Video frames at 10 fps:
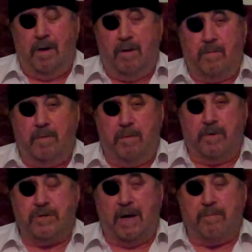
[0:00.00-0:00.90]
uh, we
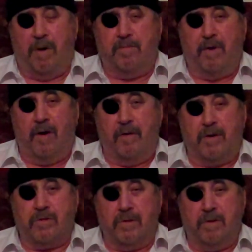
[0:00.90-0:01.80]
were attacked by
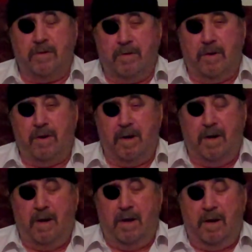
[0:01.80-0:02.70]
pirates and
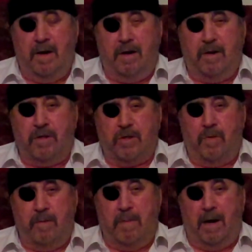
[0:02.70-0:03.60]
in the
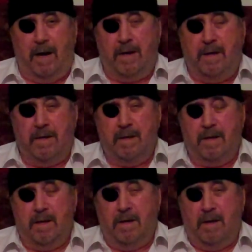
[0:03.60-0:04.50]
ensuing melee
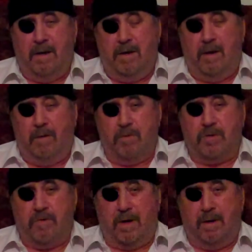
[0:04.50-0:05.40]
I was
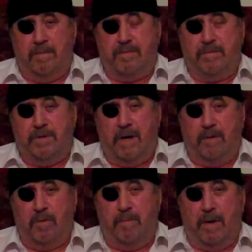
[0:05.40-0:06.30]
struck a
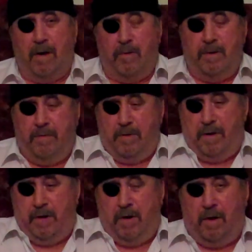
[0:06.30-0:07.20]
terrible blow on the
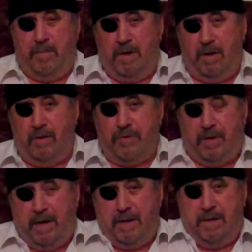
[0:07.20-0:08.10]
right arm and I lost
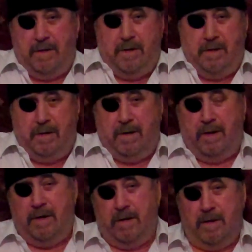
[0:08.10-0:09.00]
that
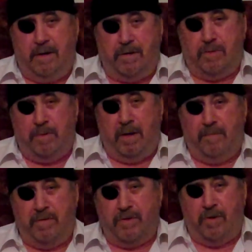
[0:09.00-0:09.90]
and uh, it just went
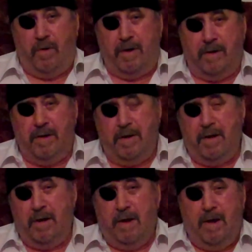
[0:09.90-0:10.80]
over the side and
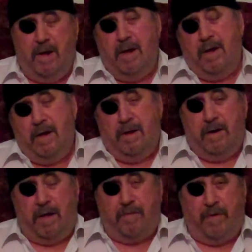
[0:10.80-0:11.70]

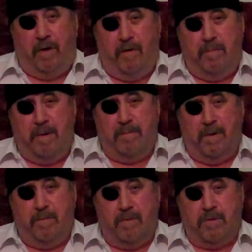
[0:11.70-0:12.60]
next thing I
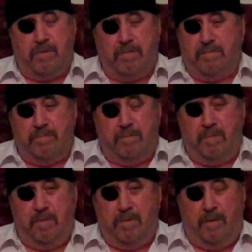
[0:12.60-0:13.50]
remember was
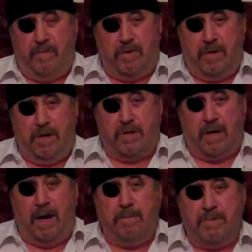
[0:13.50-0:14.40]
we obviously
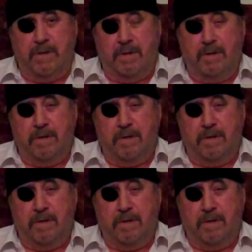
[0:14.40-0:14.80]
escaped